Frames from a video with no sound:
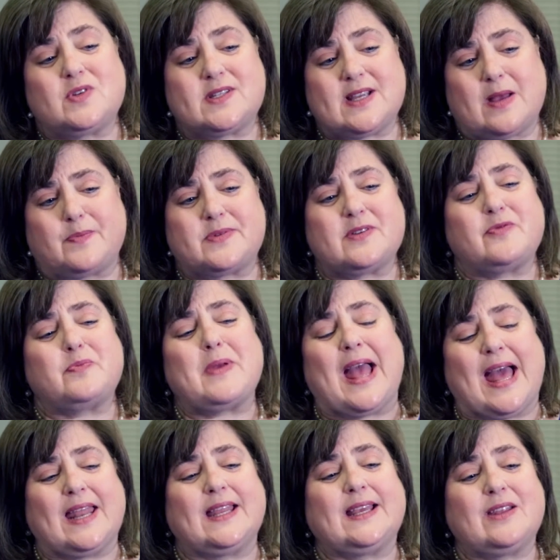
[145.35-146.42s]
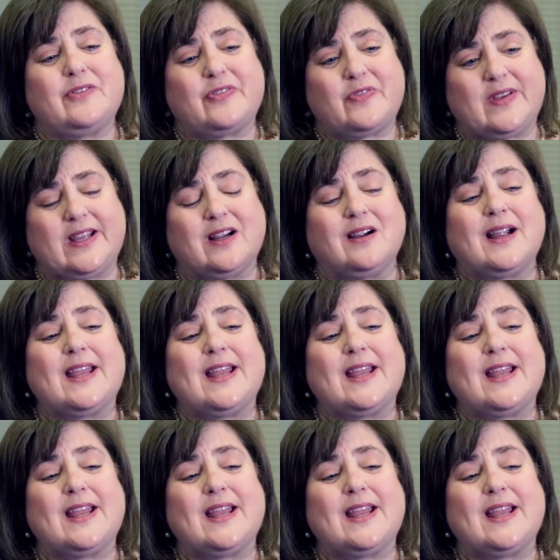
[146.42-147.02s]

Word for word: steps of panic and fear